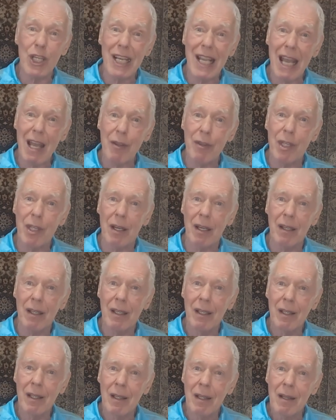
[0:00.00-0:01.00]
together
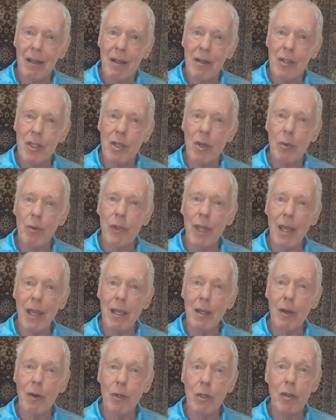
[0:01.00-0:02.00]
so
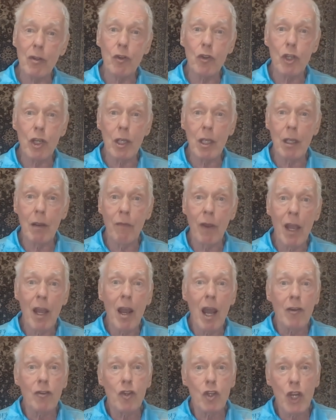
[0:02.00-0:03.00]
they could achieve
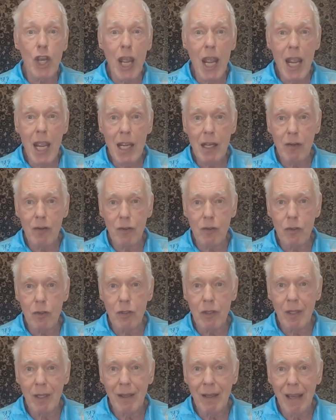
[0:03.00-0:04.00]

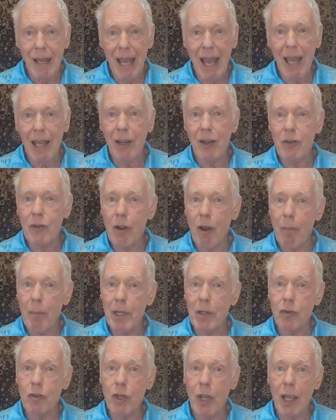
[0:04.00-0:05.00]
change,
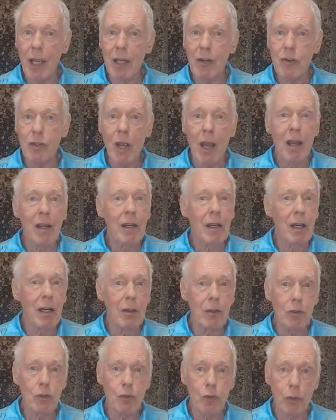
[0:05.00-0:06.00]
economic change,
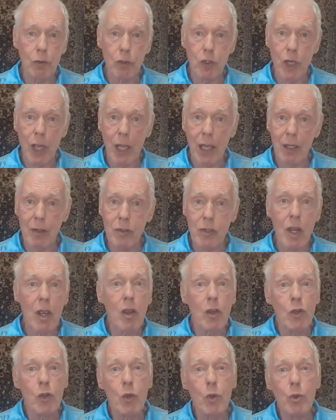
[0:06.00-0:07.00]
cultural change,
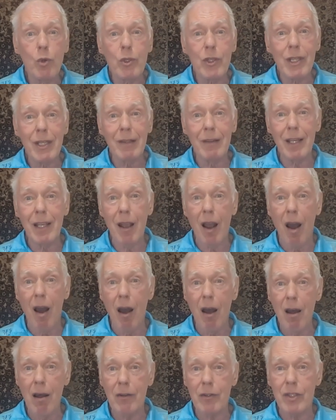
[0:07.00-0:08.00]
using the
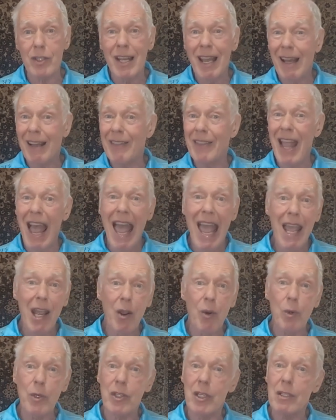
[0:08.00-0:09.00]
arts and
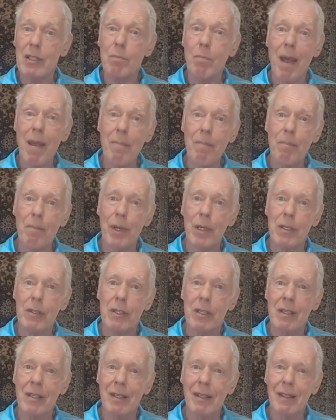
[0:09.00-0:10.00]
Equity's
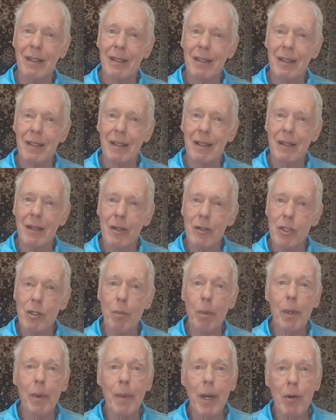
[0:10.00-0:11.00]
members
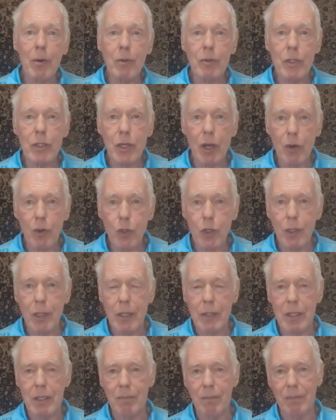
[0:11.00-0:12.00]
to promote
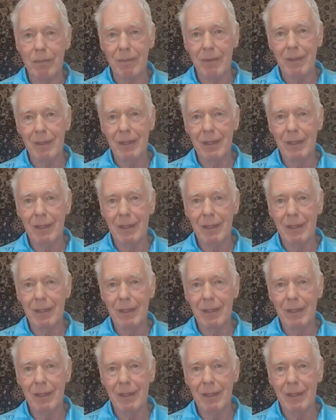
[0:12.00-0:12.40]
socialism.